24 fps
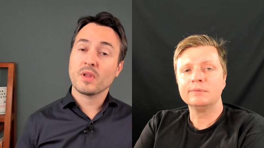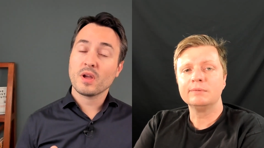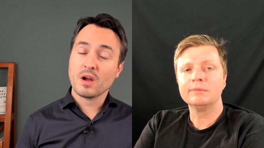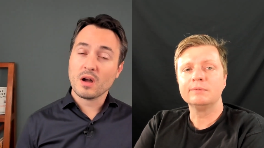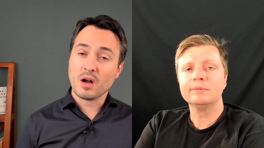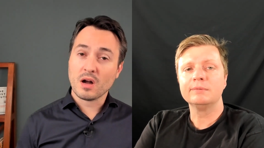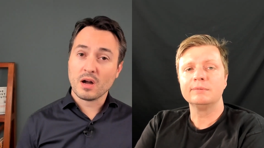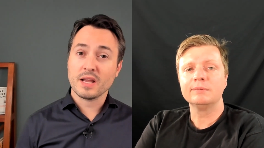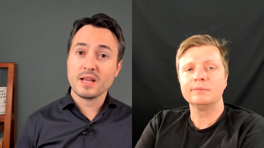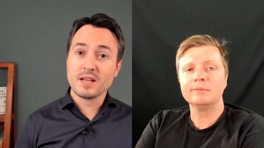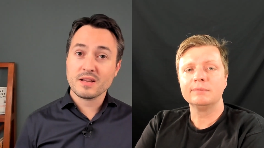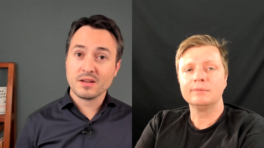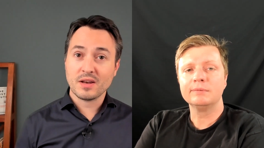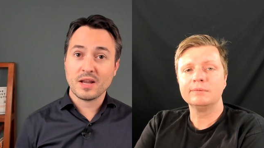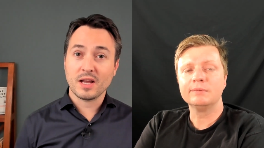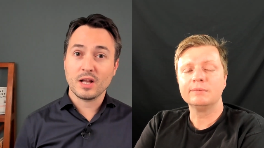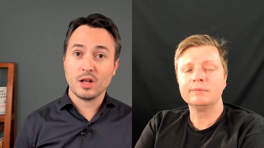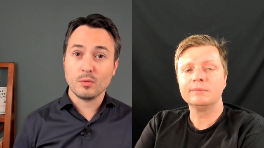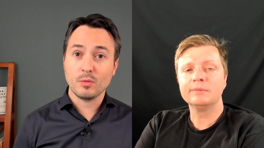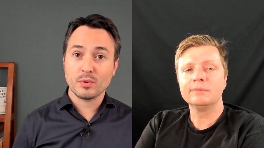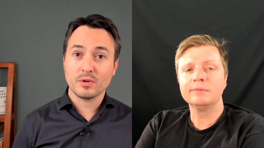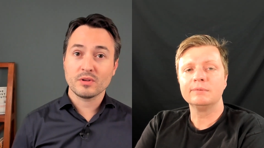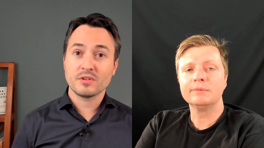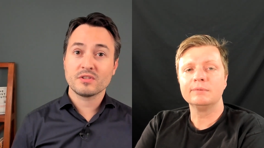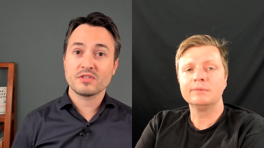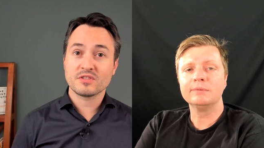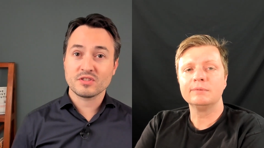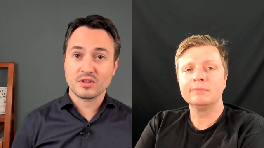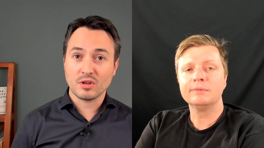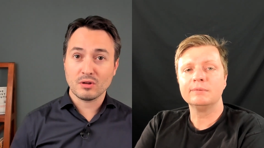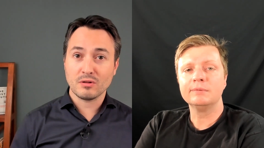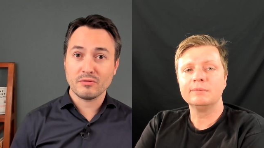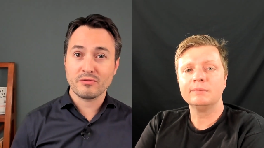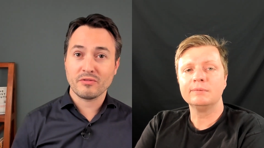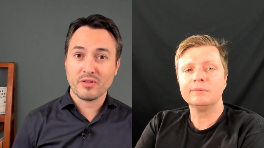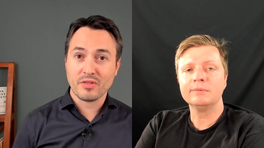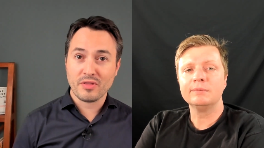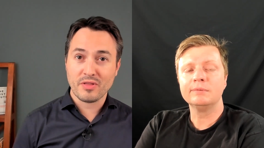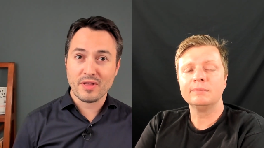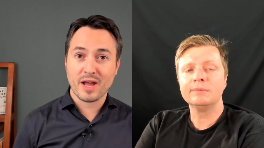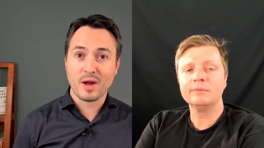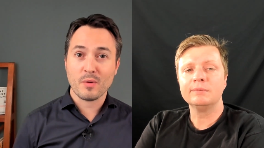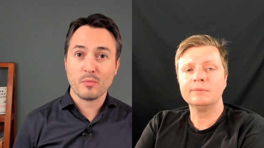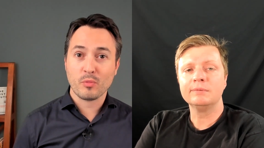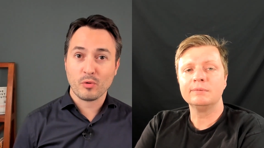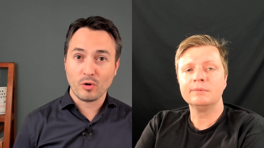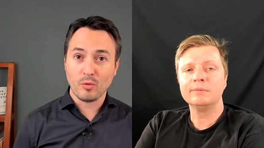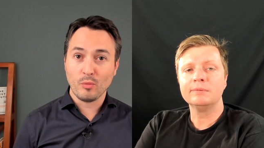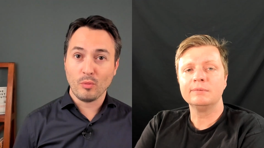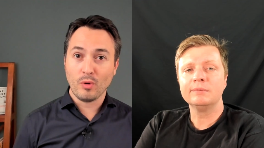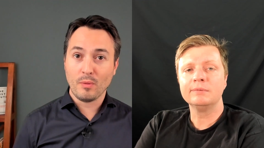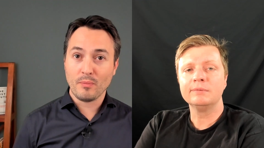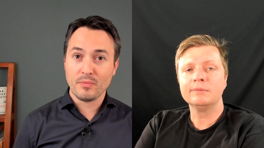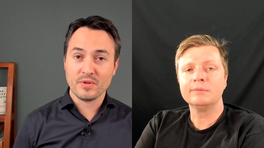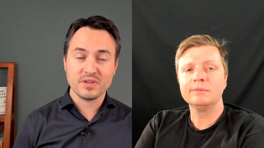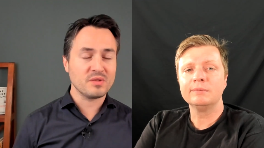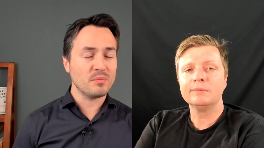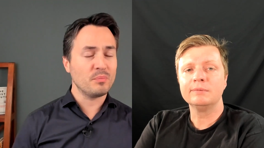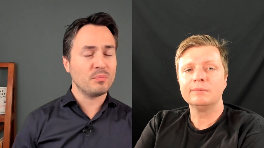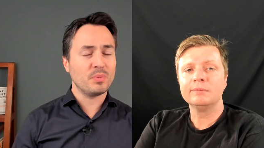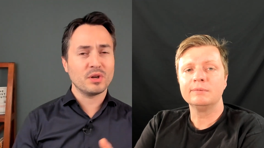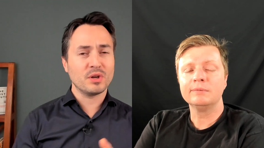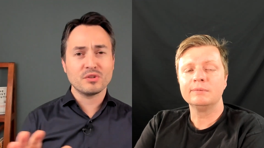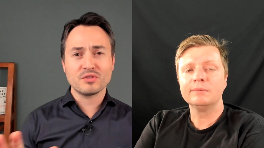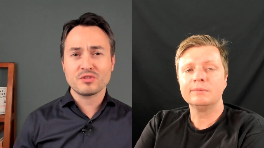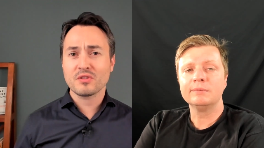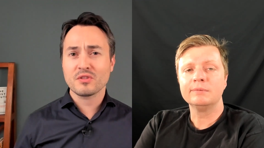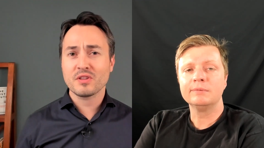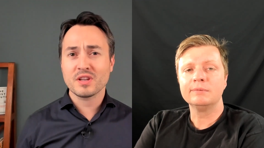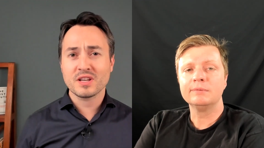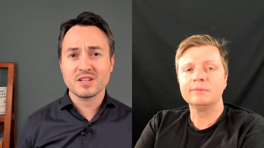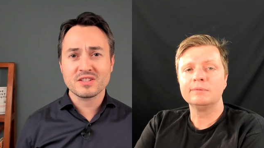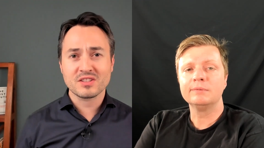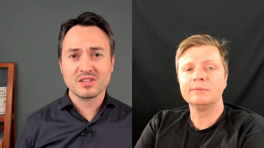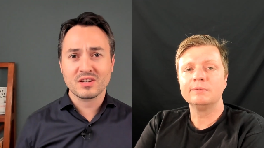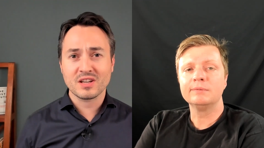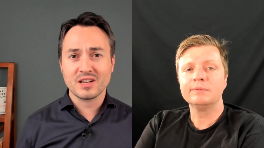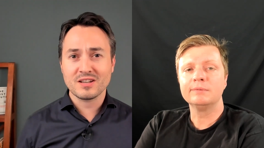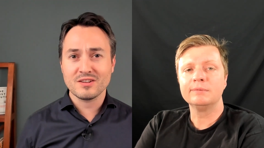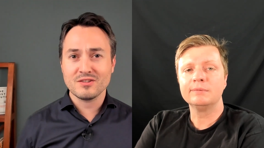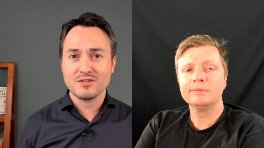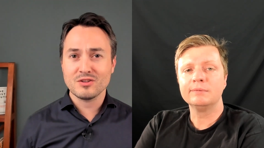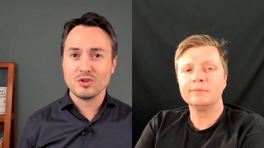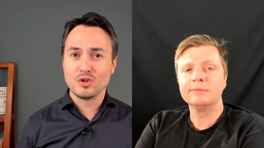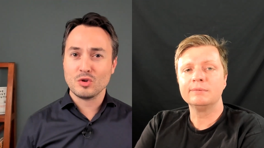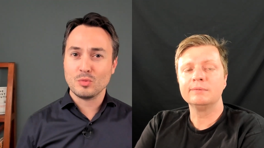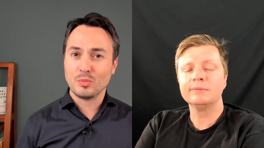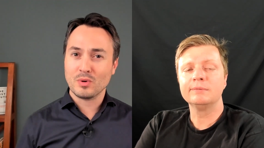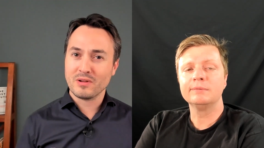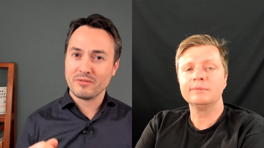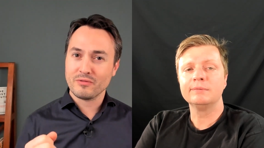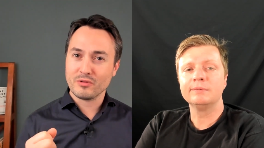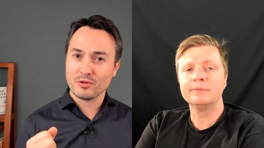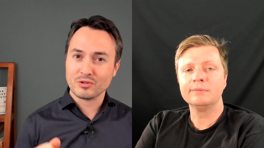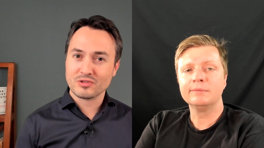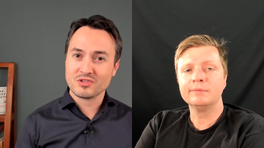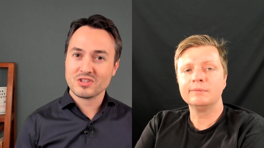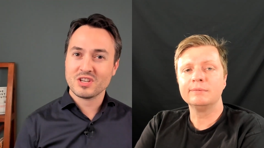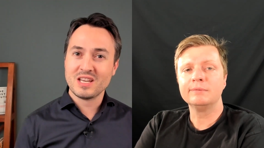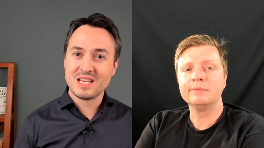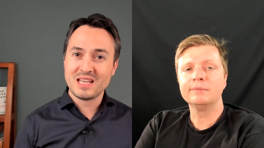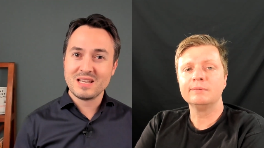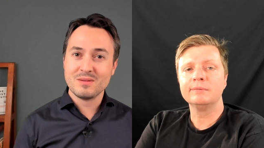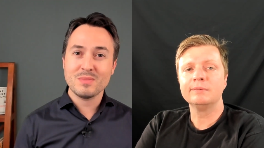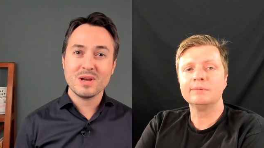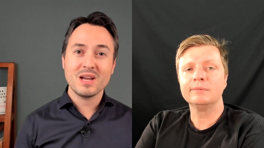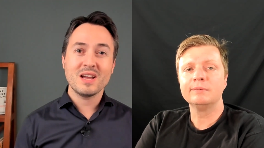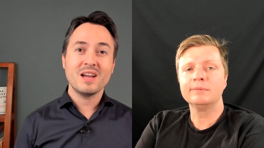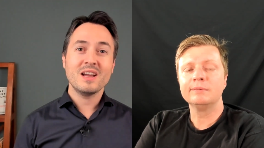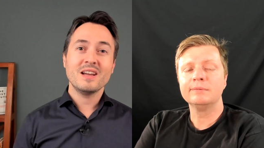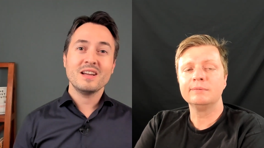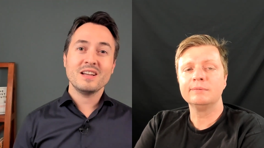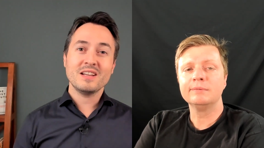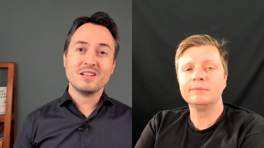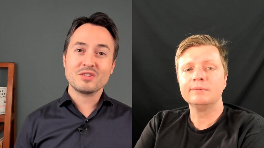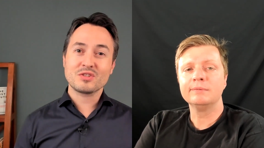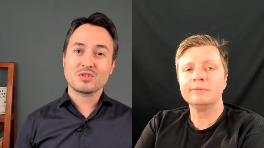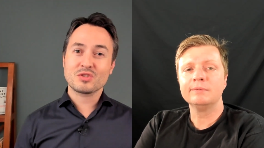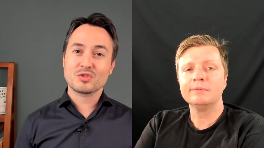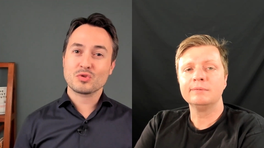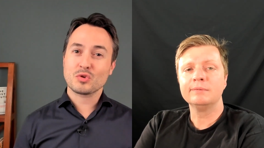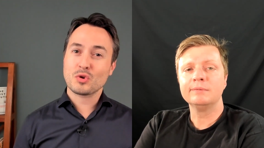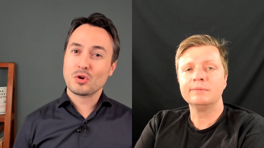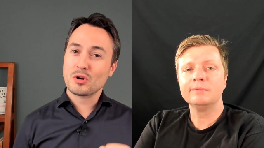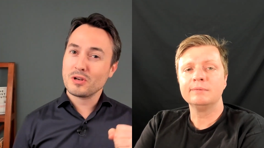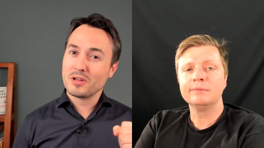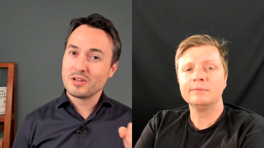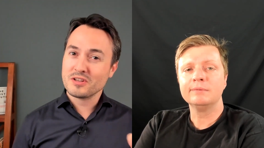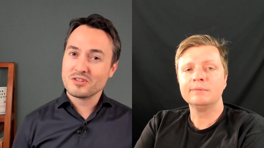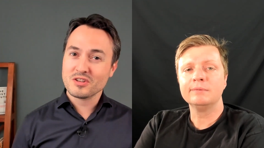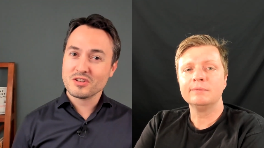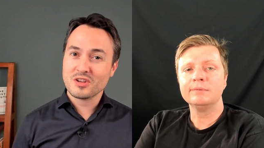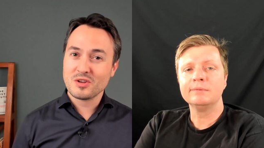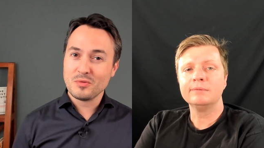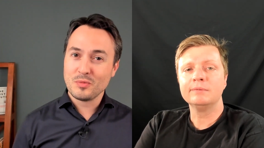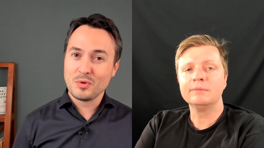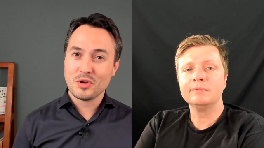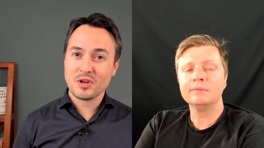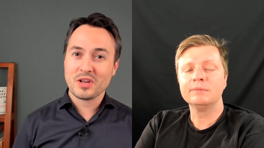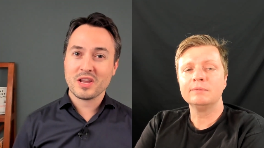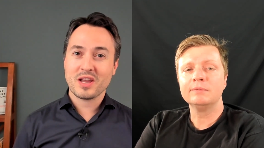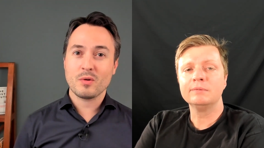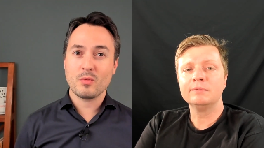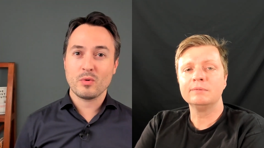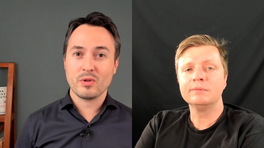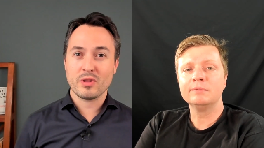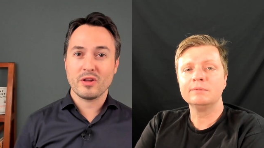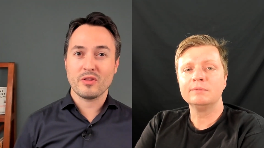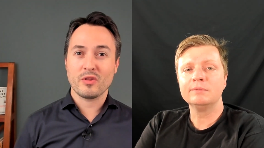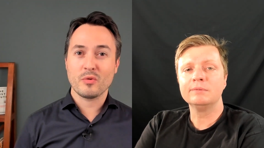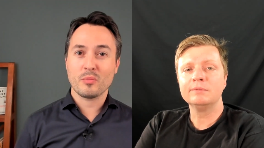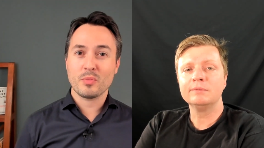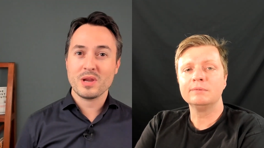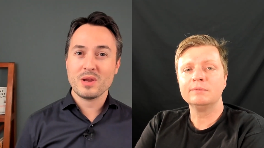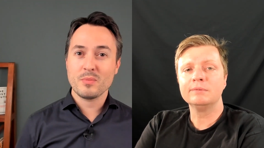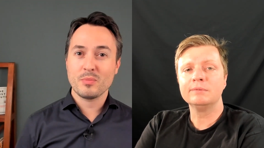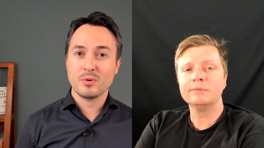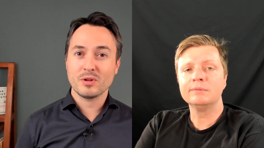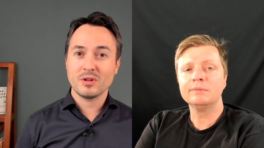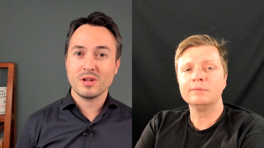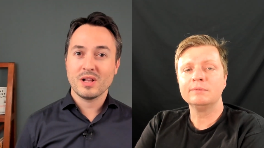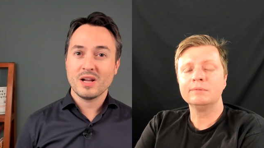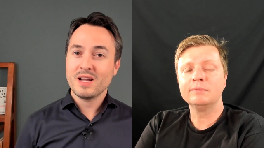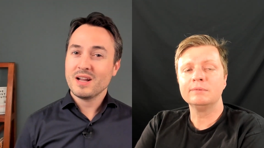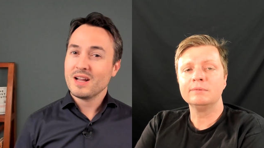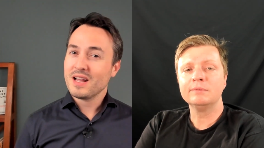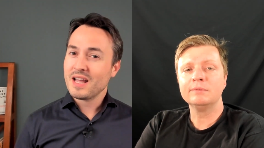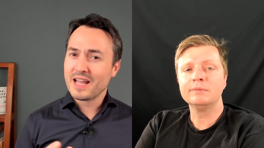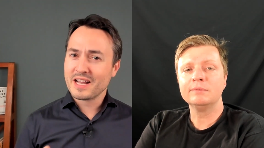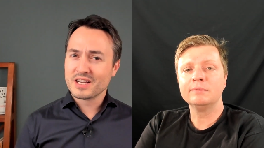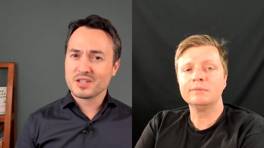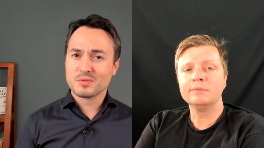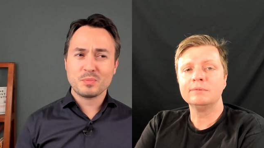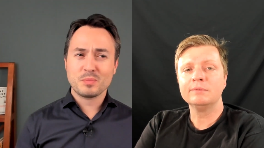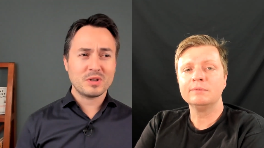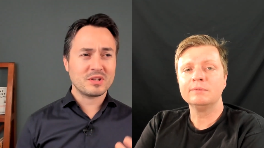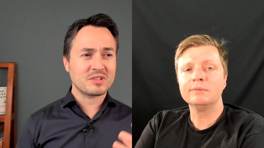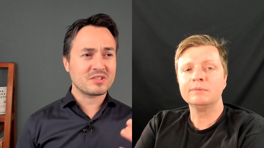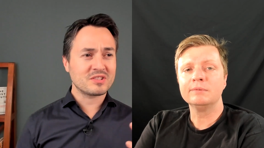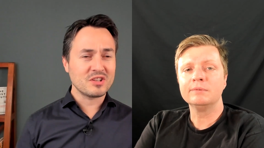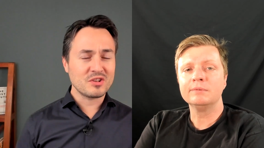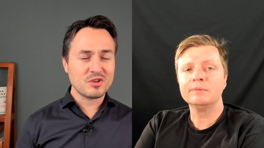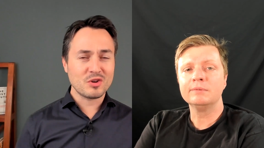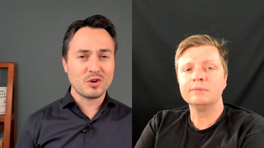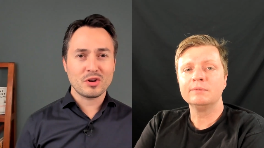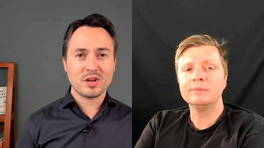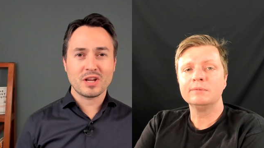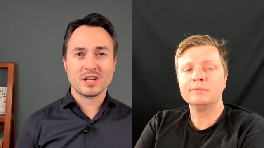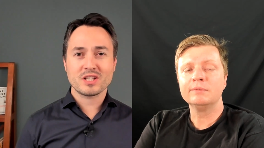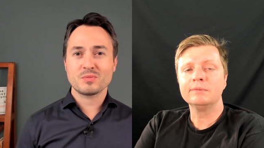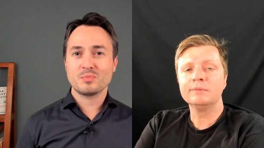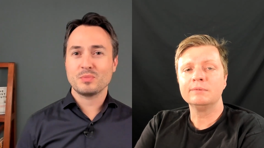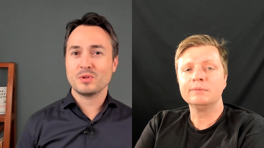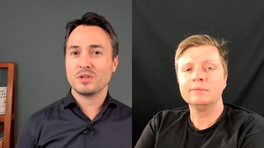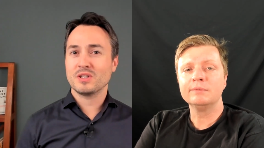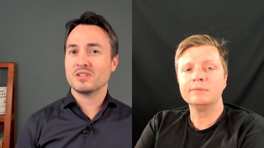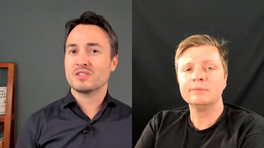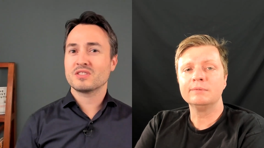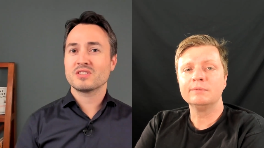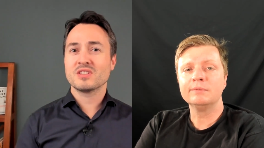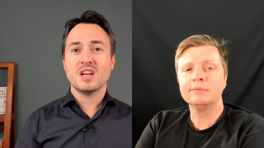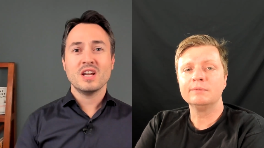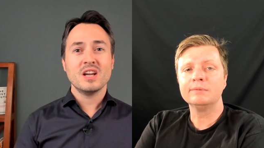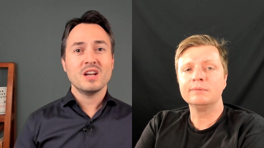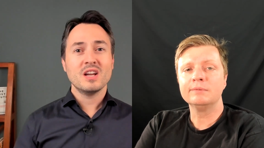Speaker 1: I can help solve that problem. There's a bunch of things that I can do, but if your team is struggling to communicate with other people, experts to non experts,